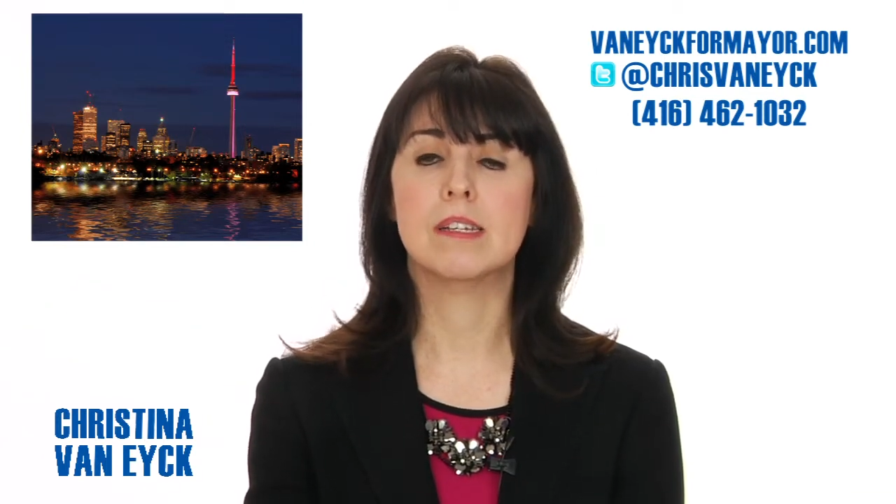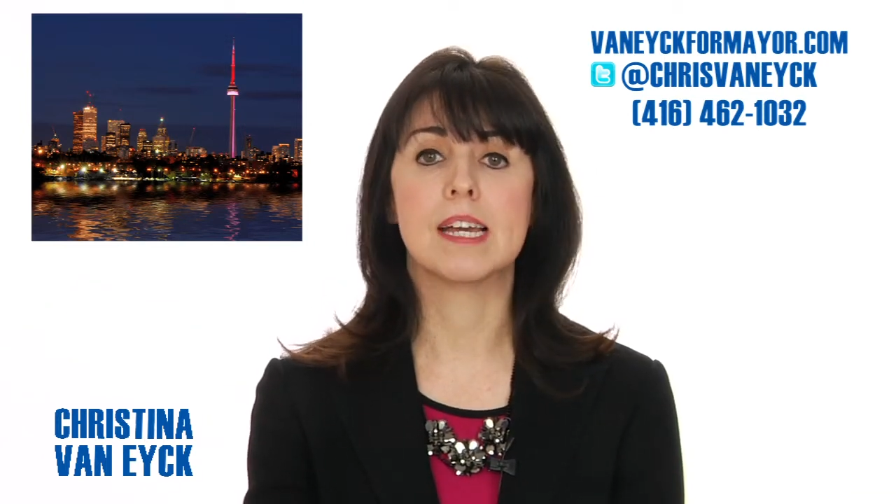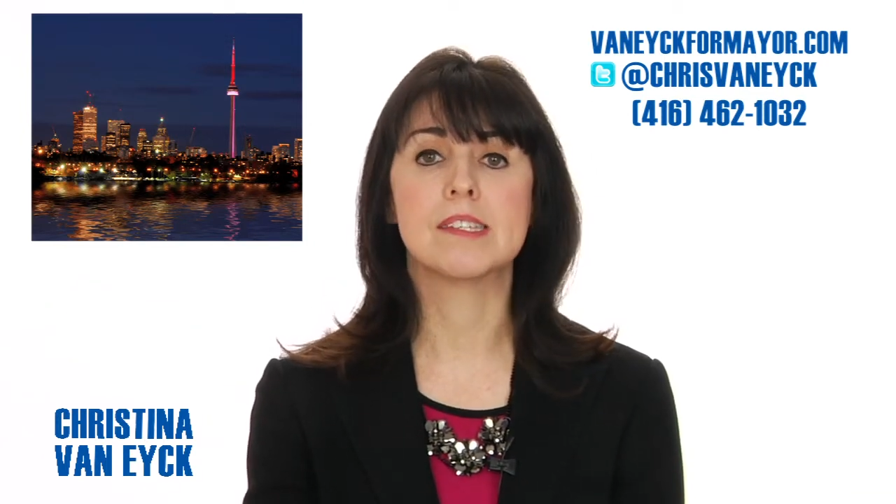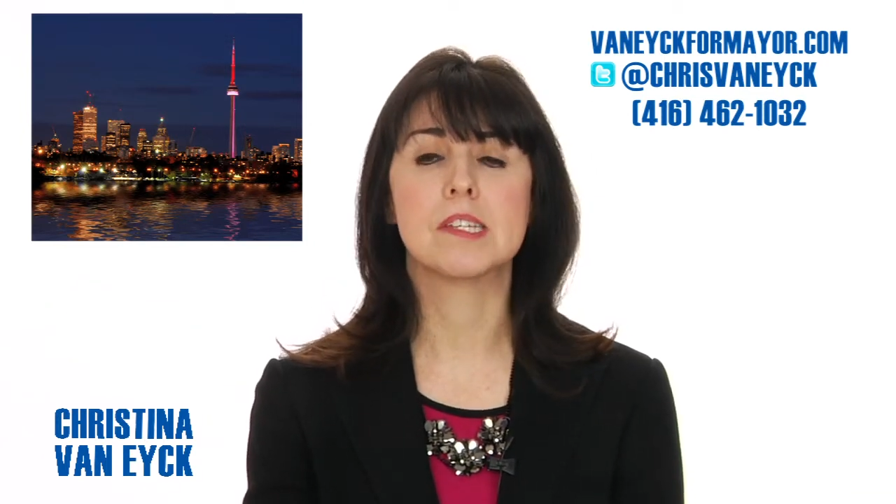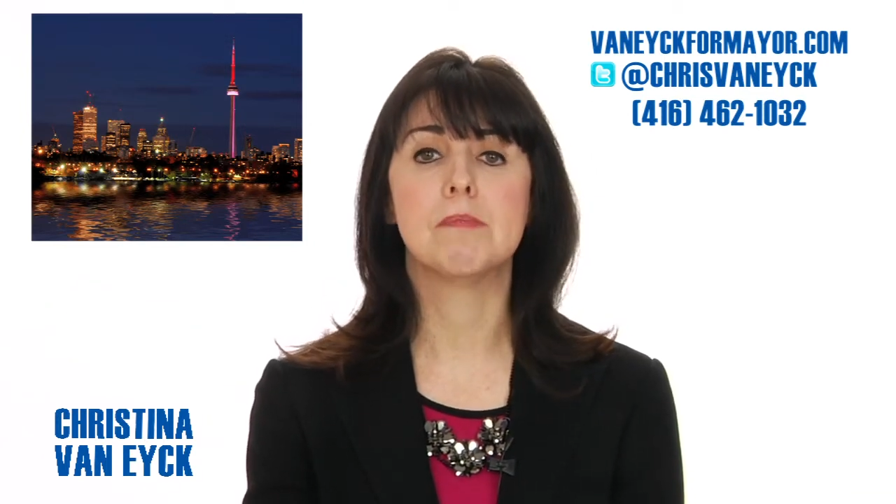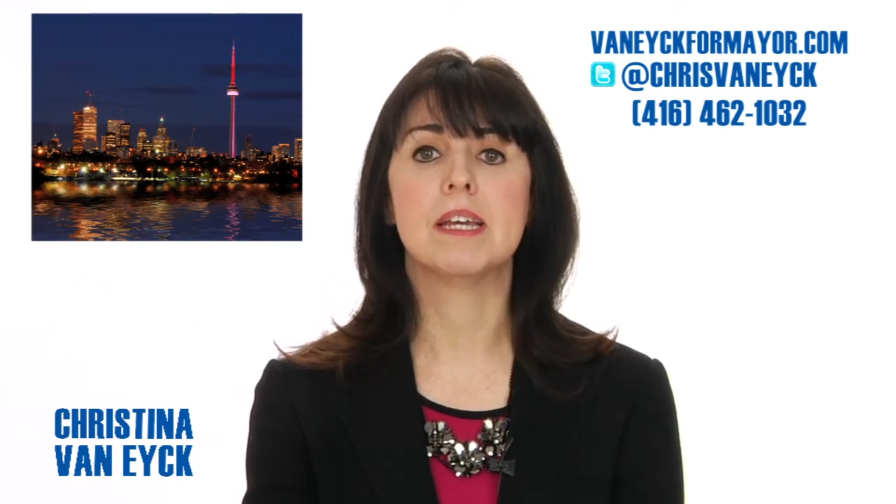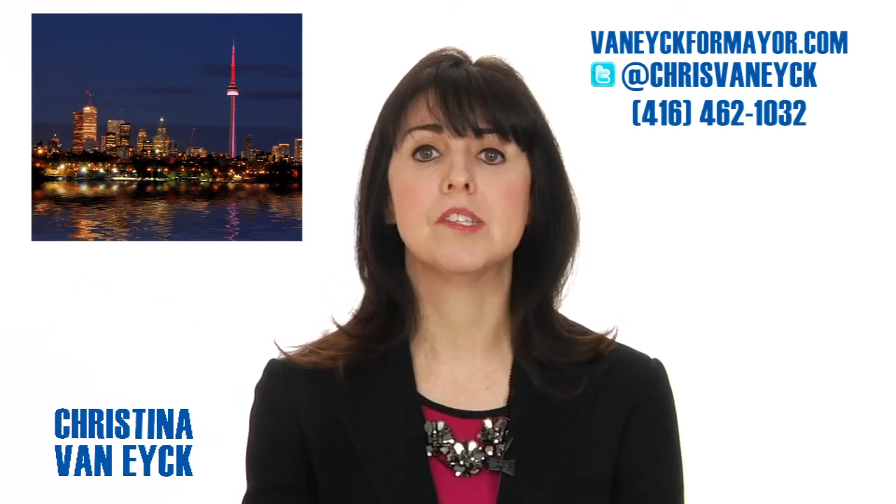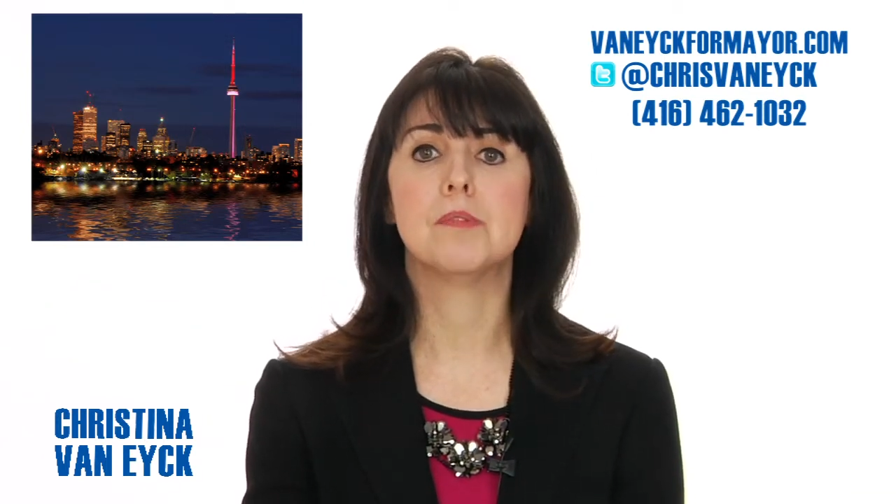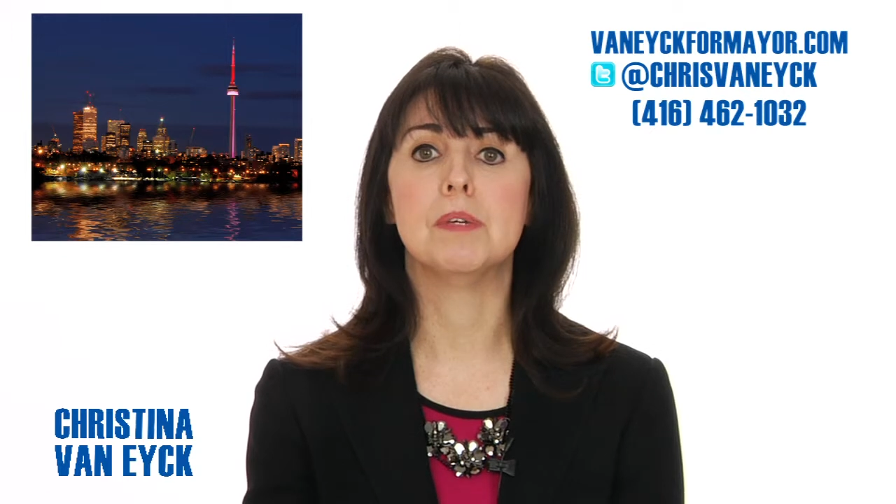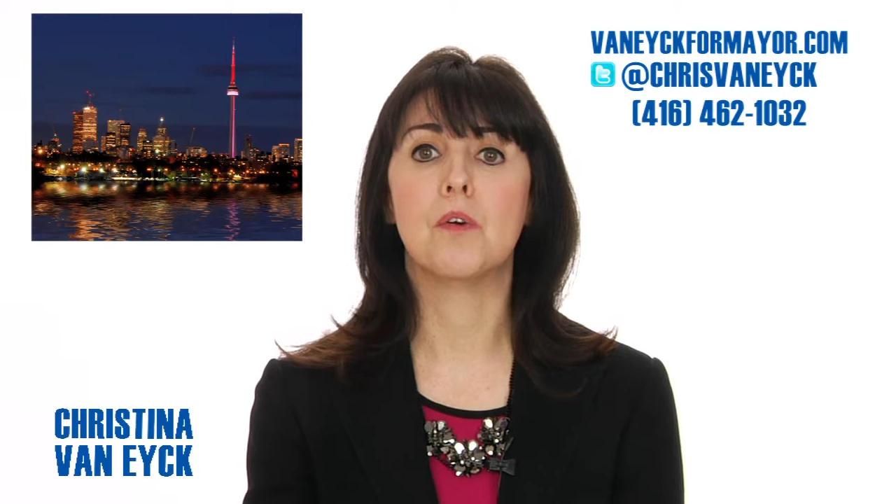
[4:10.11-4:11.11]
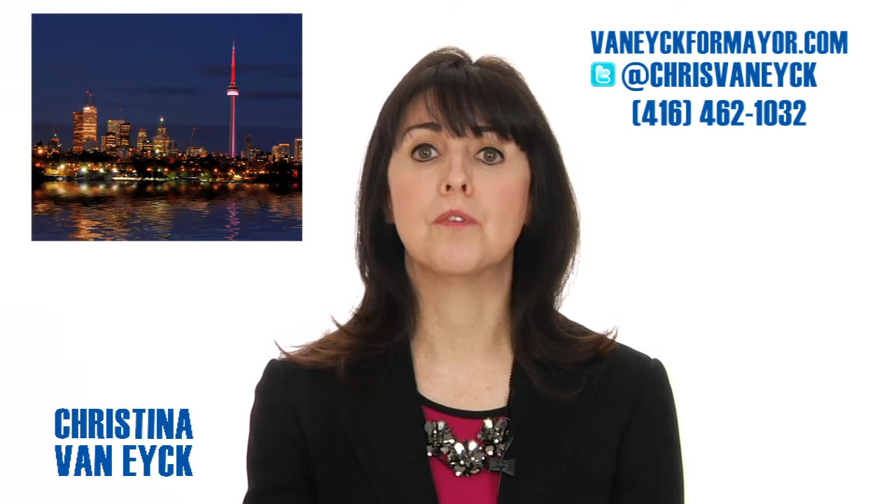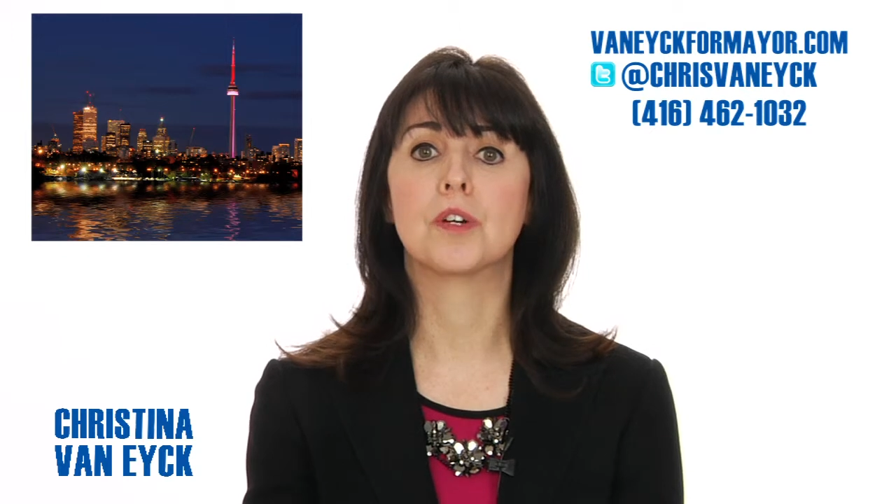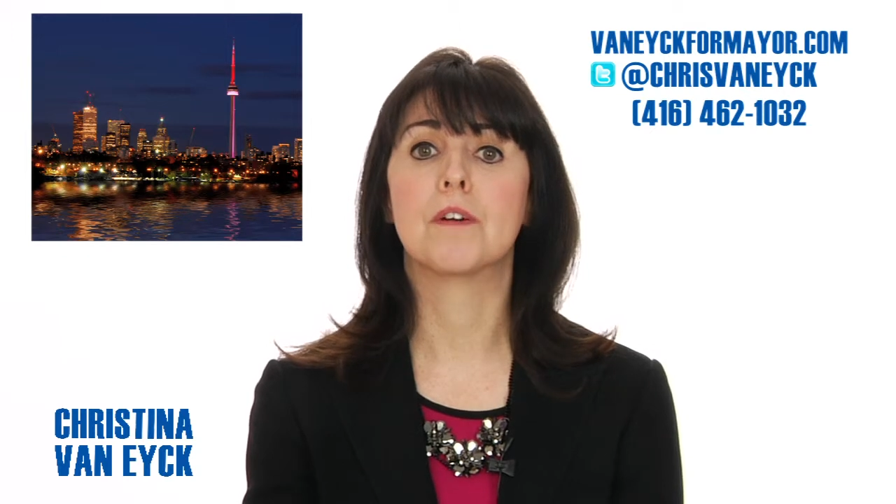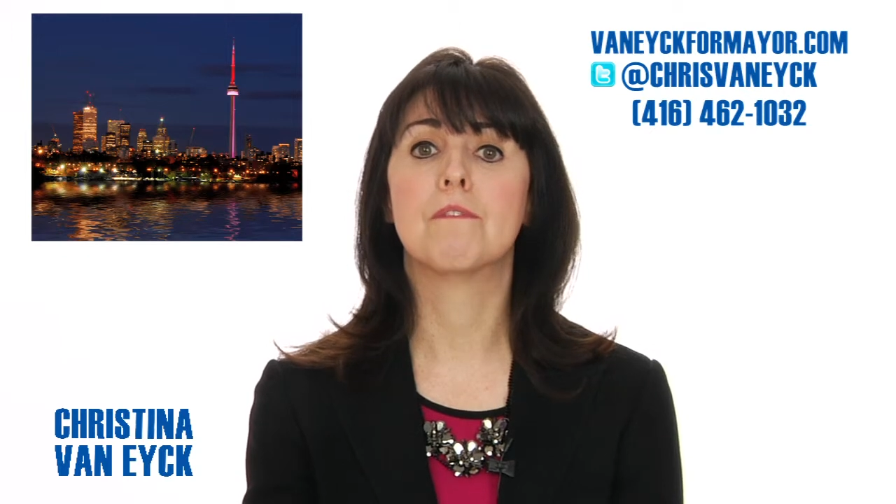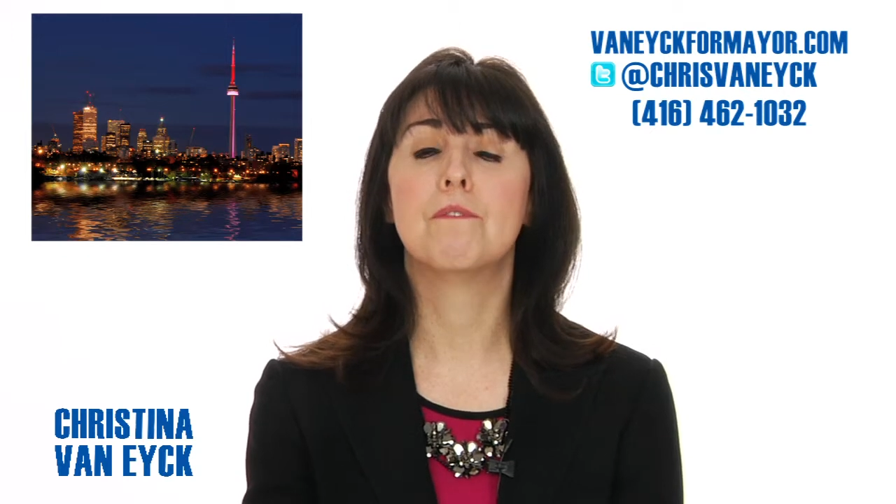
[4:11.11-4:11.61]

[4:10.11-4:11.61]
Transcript: is estimated to be over